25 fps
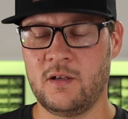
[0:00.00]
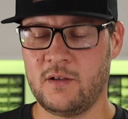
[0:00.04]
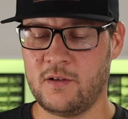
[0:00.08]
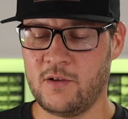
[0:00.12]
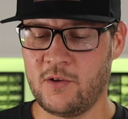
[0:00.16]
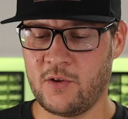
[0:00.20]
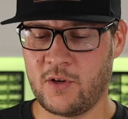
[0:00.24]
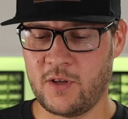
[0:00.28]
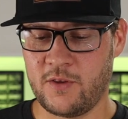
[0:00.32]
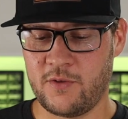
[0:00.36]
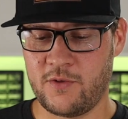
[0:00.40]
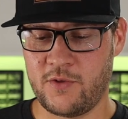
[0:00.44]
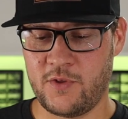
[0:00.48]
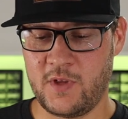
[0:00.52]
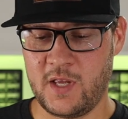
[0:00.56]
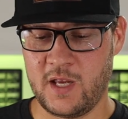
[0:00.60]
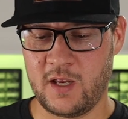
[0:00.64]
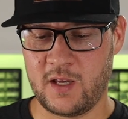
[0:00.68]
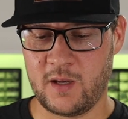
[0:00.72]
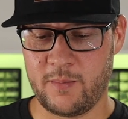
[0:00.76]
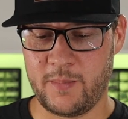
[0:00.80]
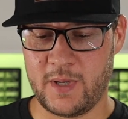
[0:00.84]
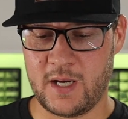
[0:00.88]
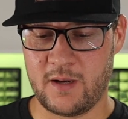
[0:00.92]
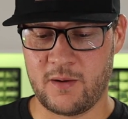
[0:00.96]
You can think
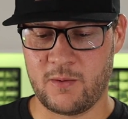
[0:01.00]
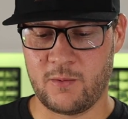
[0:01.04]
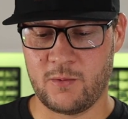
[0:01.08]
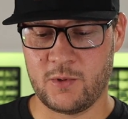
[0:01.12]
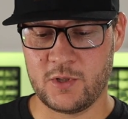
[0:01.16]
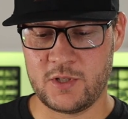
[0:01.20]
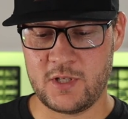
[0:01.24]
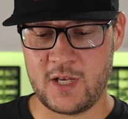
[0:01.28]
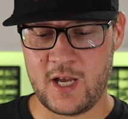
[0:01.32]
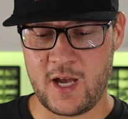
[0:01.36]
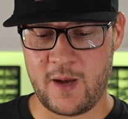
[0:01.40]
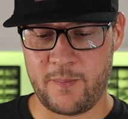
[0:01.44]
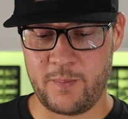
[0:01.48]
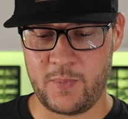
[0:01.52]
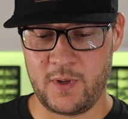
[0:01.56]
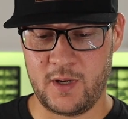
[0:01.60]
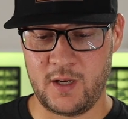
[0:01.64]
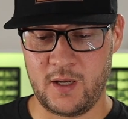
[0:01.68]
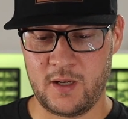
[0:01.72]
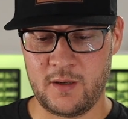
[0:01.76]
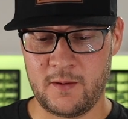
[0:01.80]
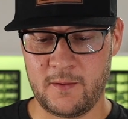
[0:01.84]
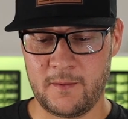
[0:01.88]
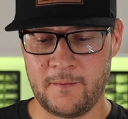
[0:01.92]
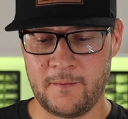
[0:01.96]
about what's happening.